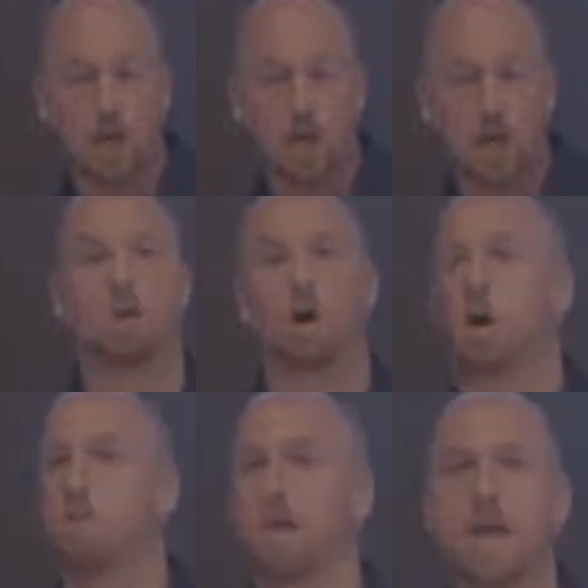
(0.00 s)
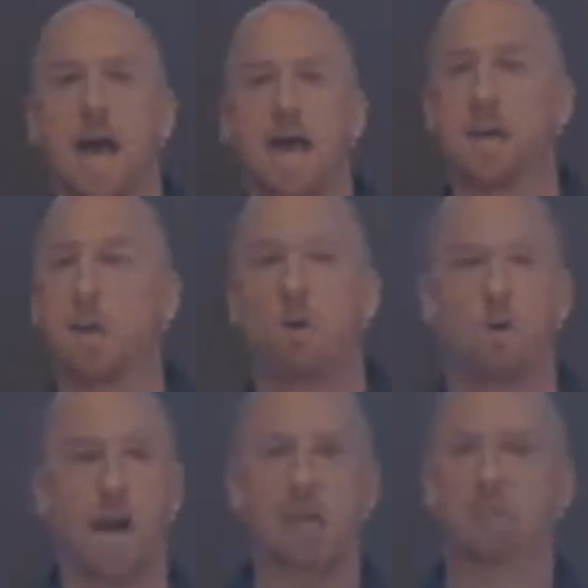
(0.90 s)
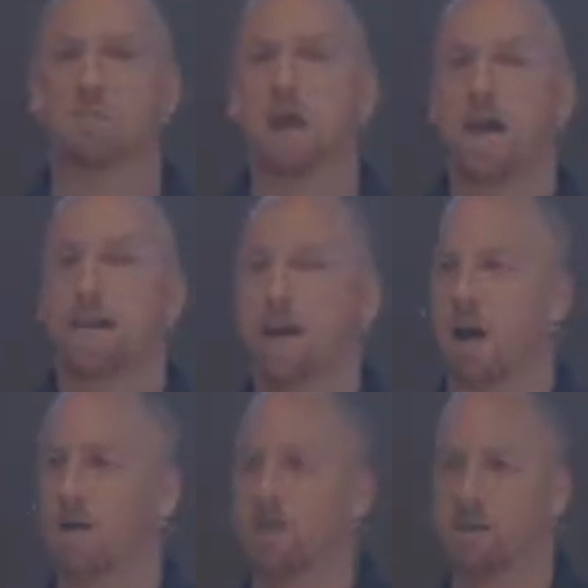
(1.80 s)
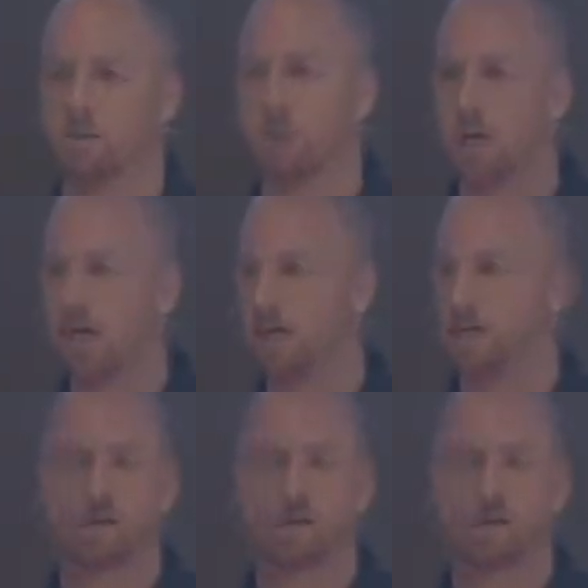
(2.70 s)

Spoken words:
you say, "Oh, may I wash my car in your blood."